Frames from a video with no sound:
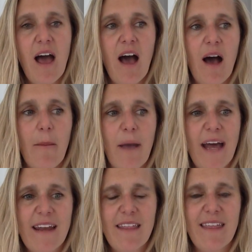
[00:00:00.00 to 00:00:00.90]
And
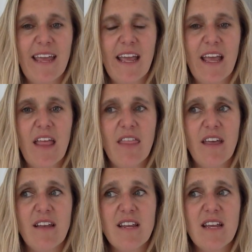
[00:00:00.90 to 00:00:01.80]
I think
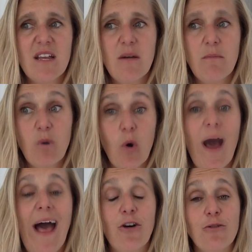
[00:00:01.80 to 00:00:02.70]
that more
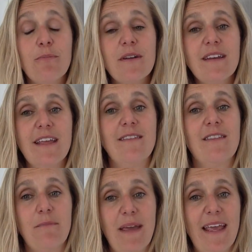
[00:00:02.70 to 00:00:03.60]
help needs
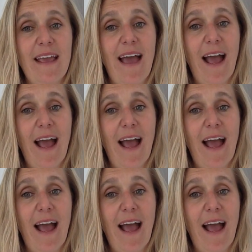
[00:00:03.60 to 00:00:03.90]
to be